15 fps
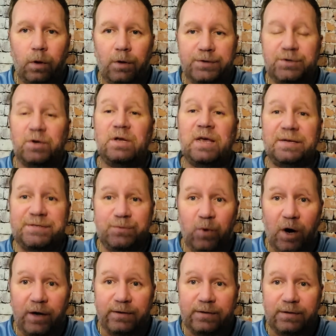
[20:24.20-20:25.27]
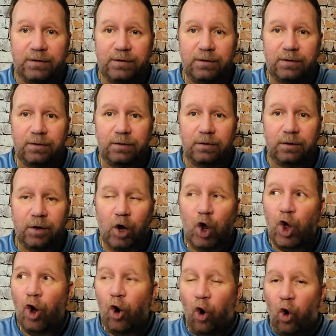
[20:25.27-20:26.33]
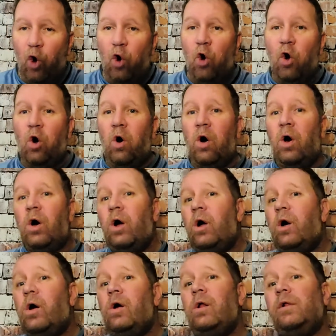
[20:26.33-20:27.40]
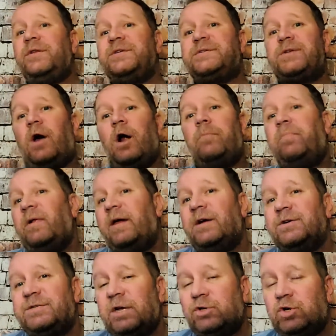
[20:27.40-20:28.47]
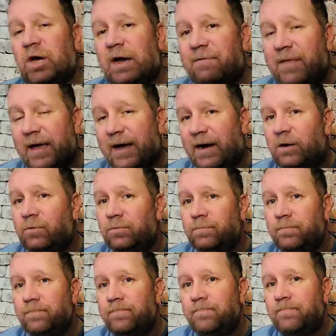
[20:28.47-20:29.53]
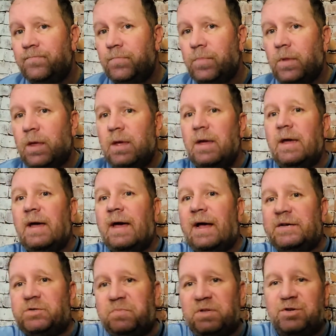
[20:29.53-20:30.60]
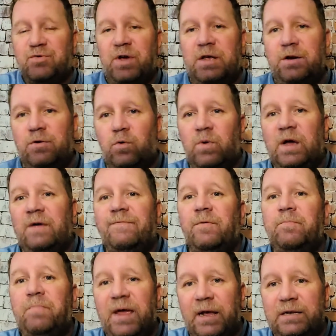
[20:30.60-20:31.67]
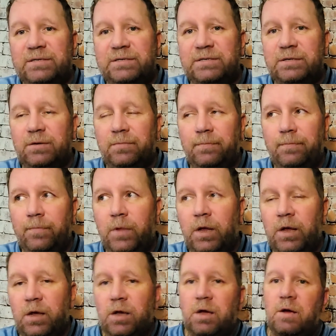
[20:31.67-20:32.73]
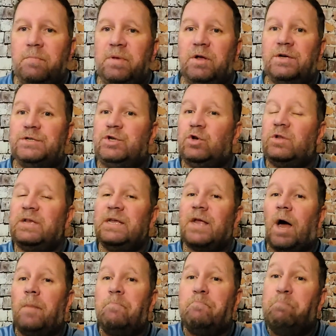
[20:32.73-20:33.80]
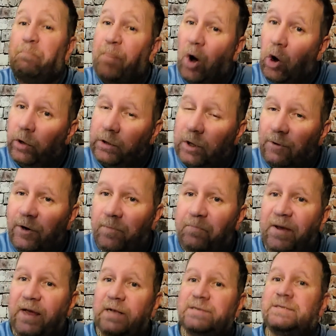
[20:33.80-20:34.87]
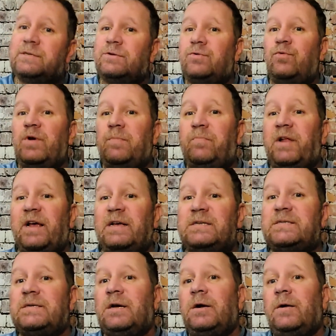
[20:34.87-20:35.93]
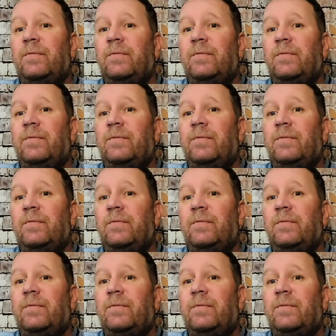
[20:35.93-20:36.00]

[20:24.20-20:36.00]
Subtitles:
So guess what? All the star players that you have now has to be traded away for picks. Because you need a boatload of picks to replace